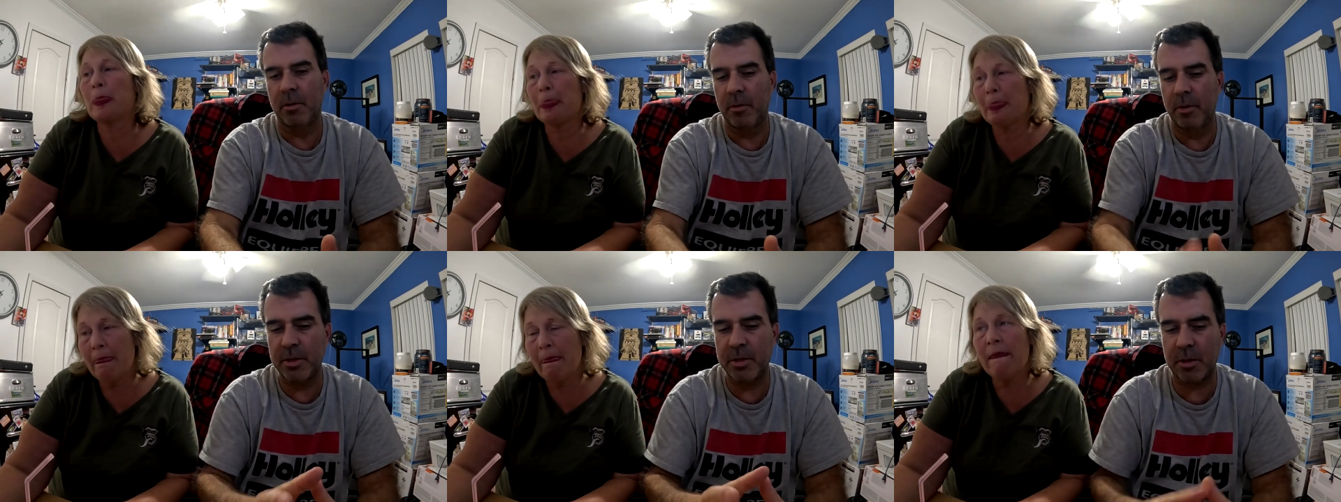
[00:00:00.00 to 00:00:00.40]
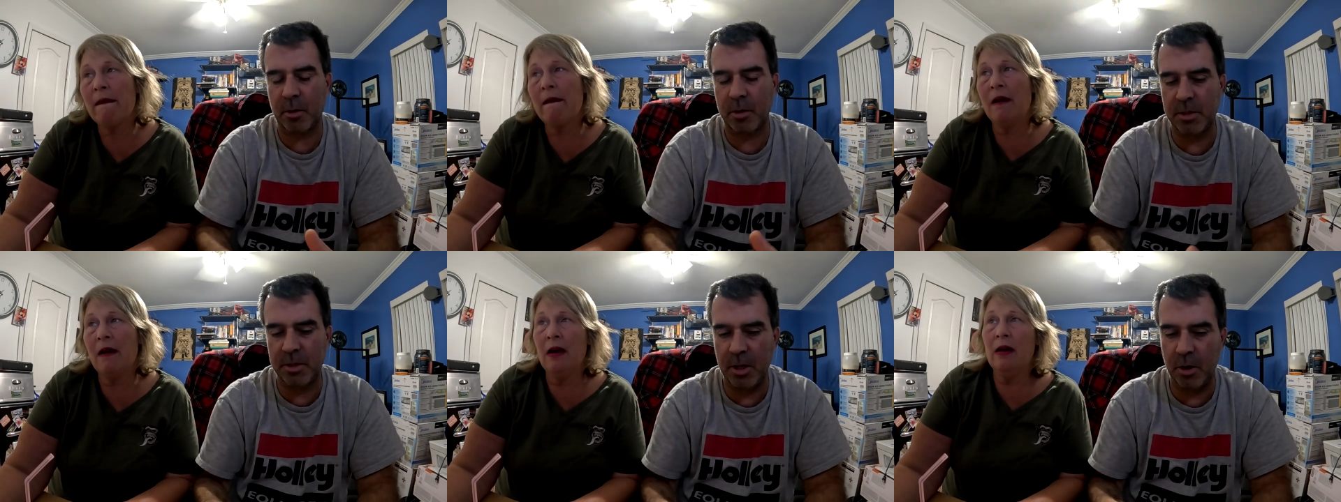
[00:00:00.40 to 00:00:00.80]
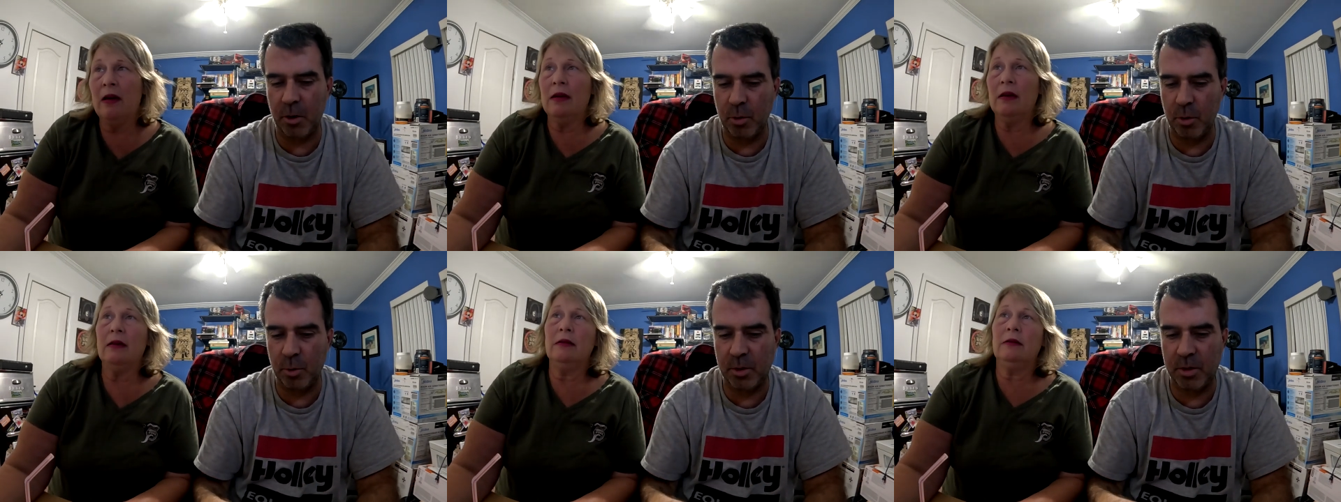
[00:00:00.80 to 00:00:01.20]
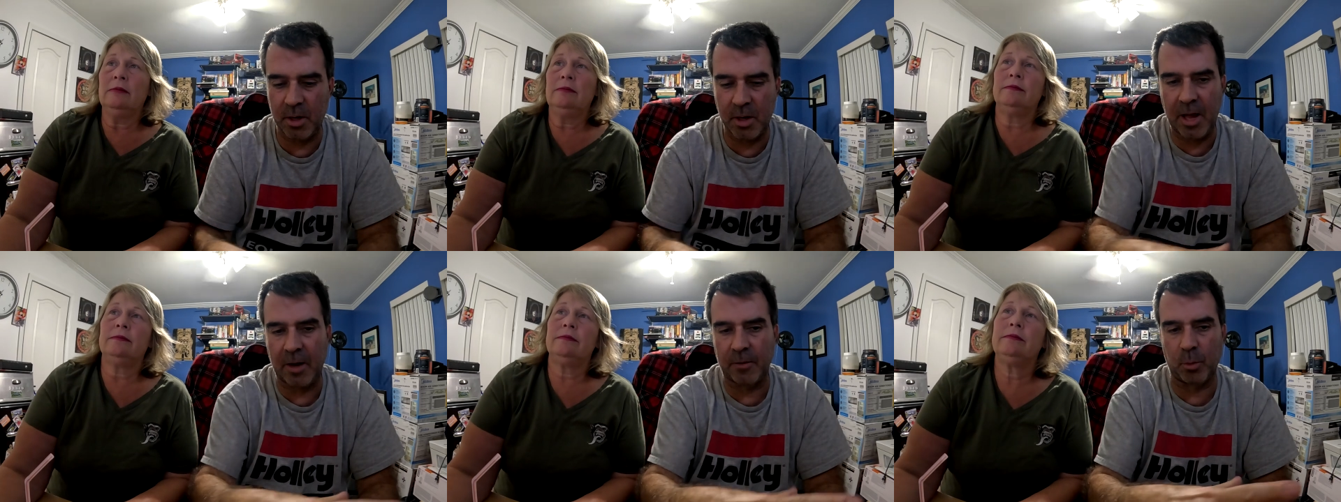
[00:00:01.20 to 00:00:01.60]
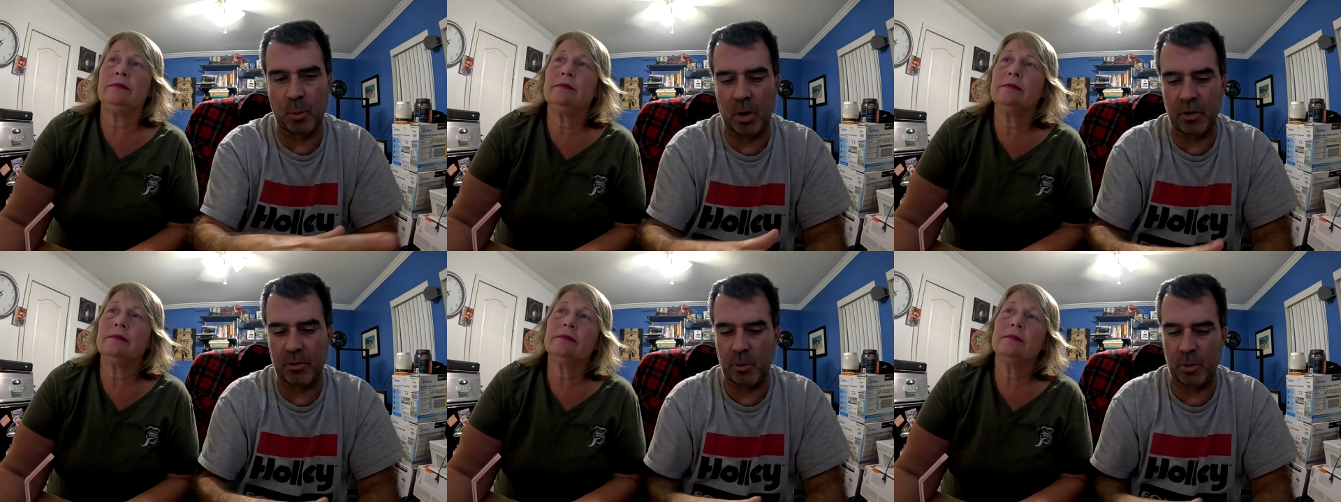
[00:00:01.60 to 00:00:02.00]
Speaker 1: This casino, you didn't have to
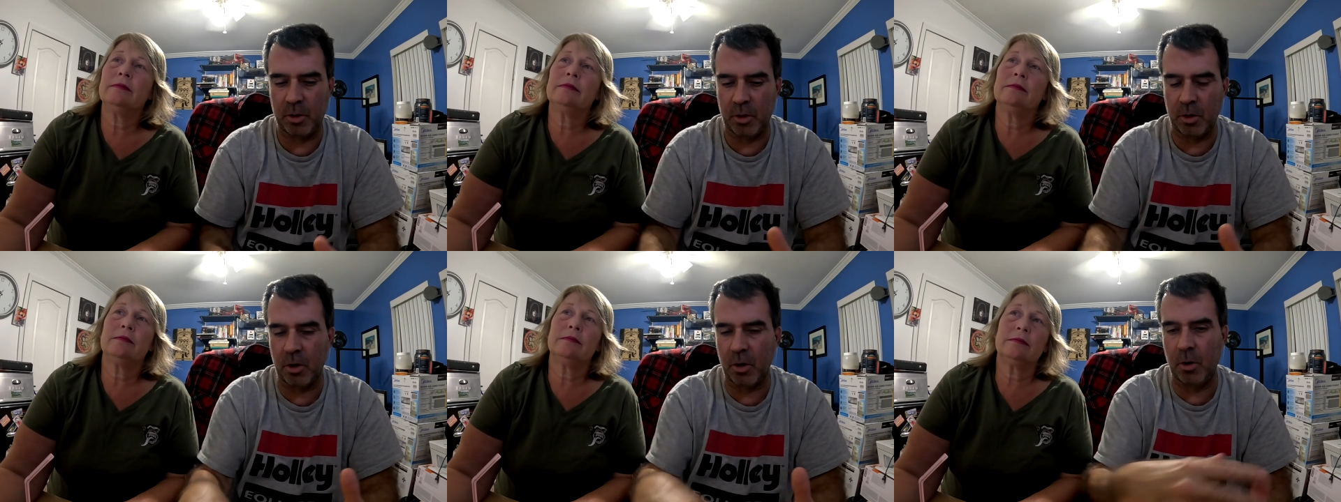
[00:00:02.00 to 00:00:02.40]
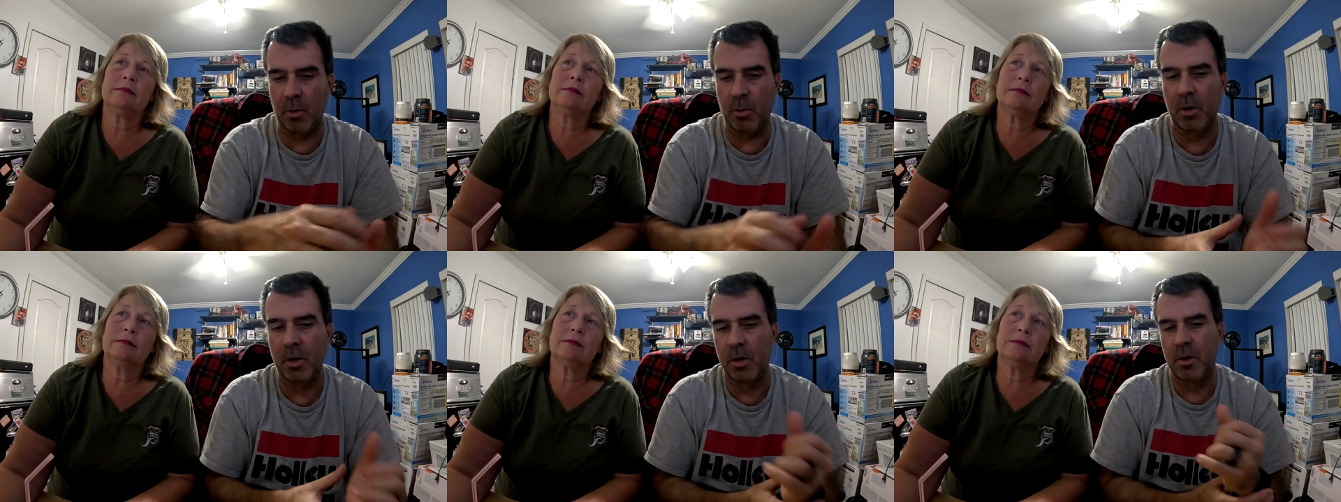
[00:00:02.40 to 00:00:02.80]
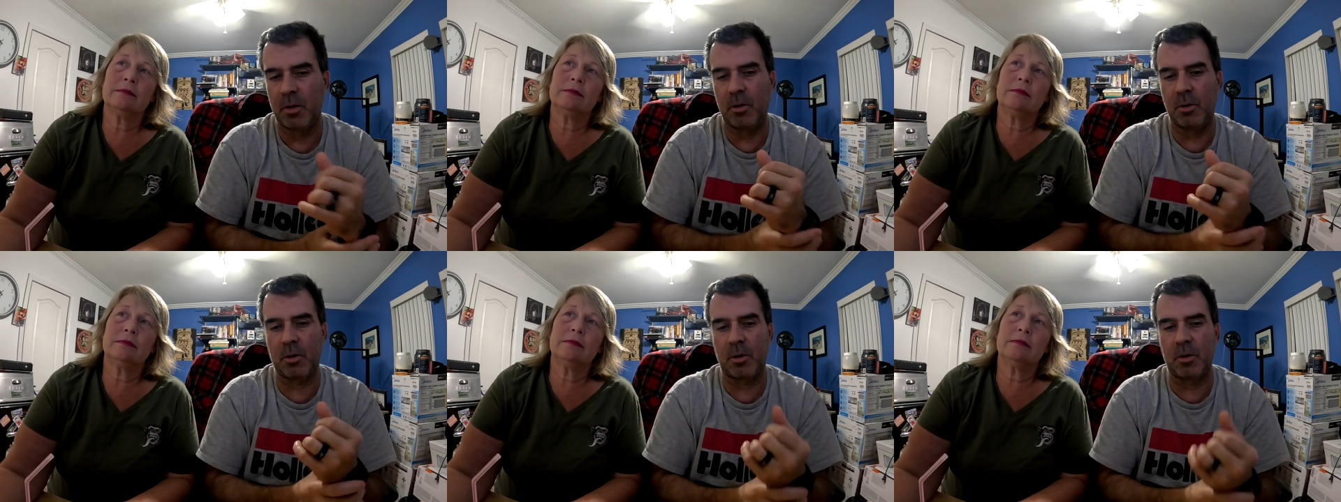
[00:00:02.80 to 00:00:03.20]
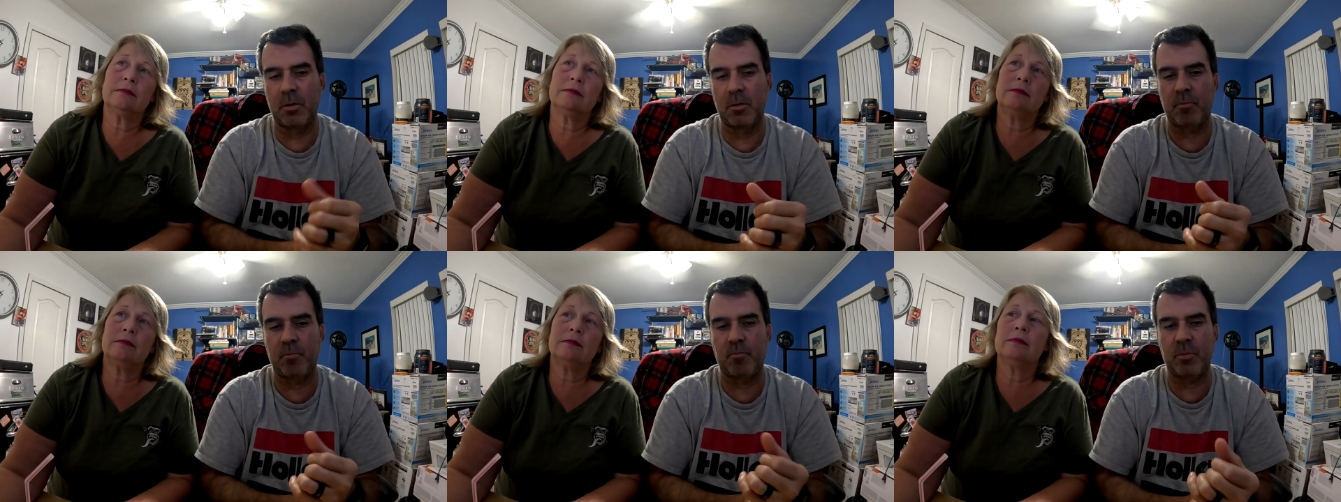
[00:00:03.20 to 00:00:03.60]
walk through it. You could go. You could.